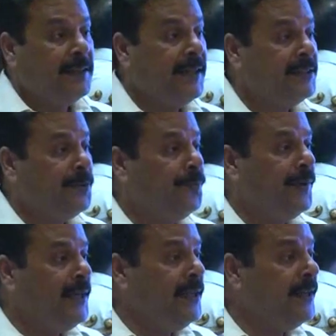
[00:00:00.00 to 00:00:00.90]
there is a
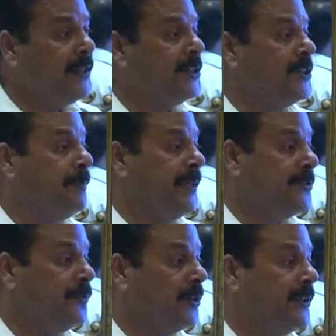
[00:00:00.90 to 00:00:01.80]
very less
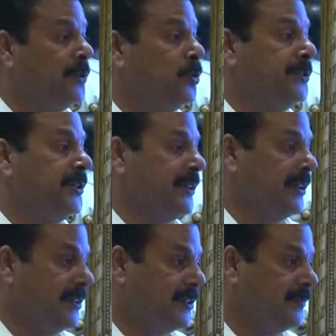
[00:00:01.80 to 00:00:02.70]
space for the adolescent
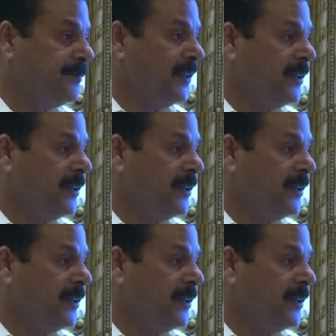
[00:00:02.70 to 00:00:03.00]
girls.